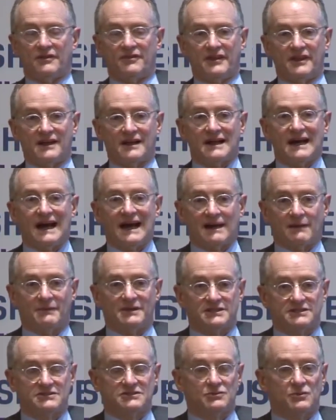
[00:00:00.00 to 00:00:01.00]
the
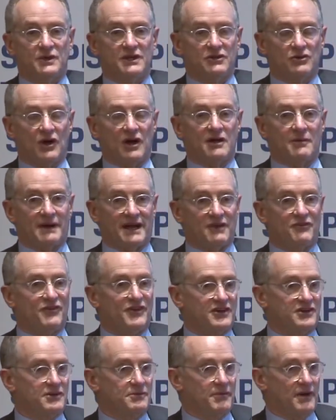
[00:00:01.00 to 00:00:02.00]
economists, we talk about
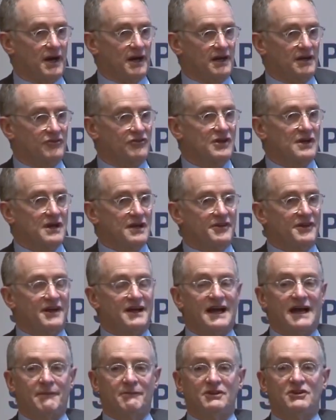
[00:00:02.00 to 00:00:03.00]
efficient markets, the
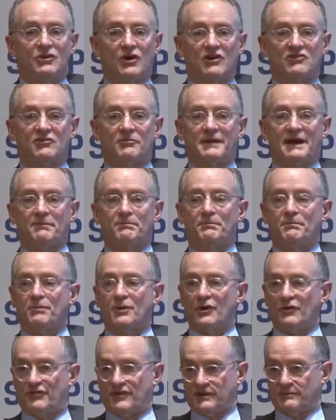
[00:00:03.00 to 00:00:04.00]
economy talks about
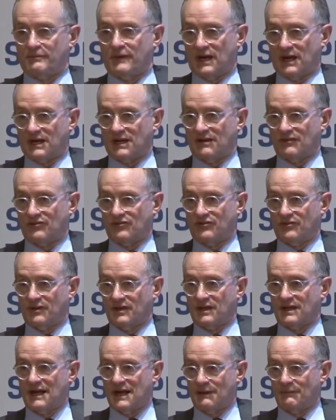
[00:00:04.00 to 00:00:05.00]
perfect markets.
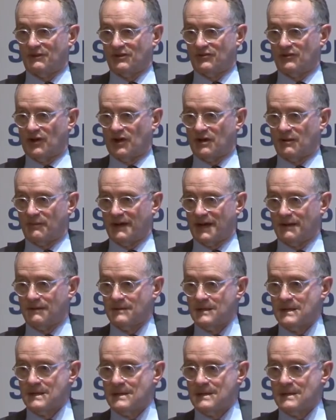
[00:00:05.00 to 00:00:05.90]
Economists talk about it.